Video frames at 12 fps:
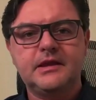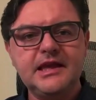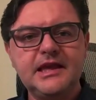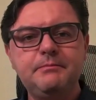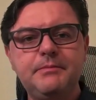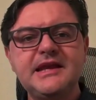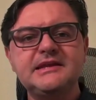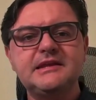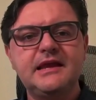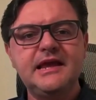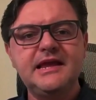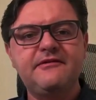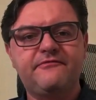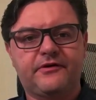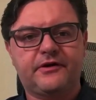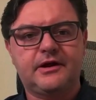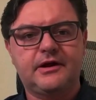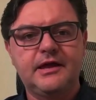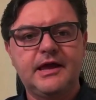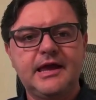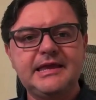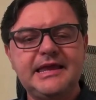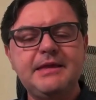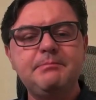Keep It IFER,
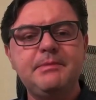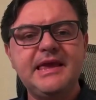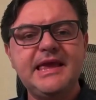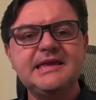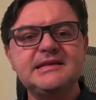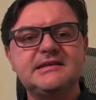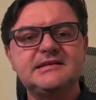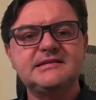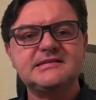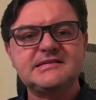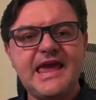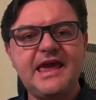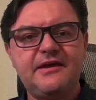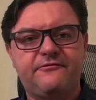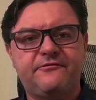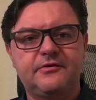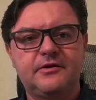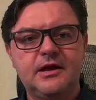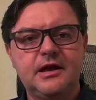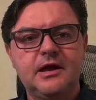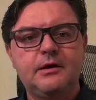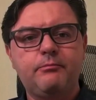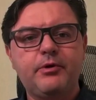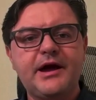Keep It Safe,
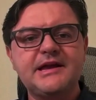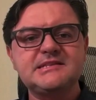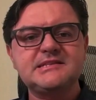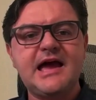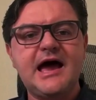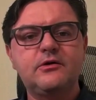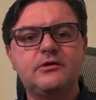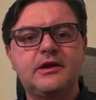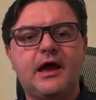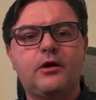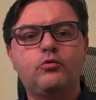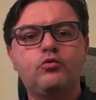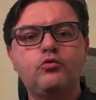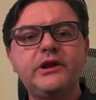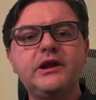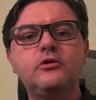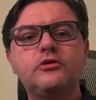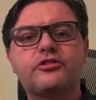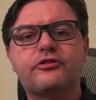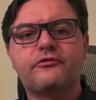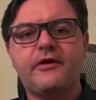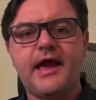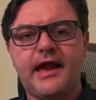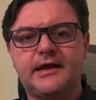breaks down a real
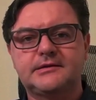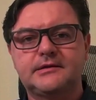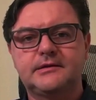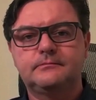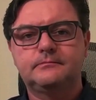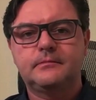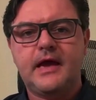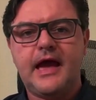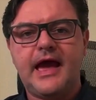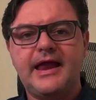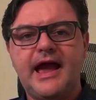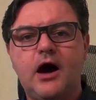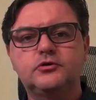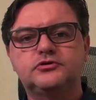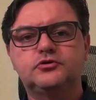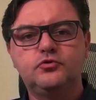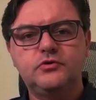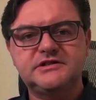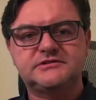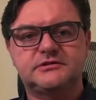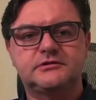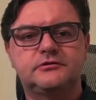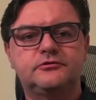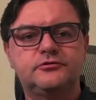threat and how to
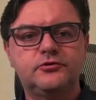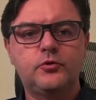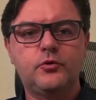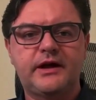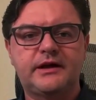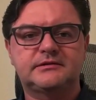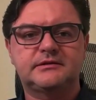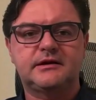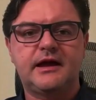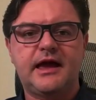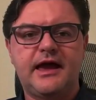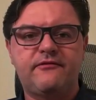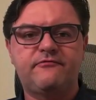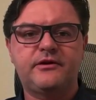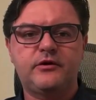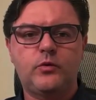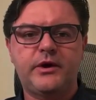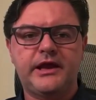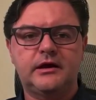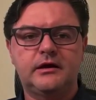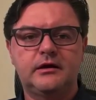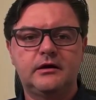reason through it every week.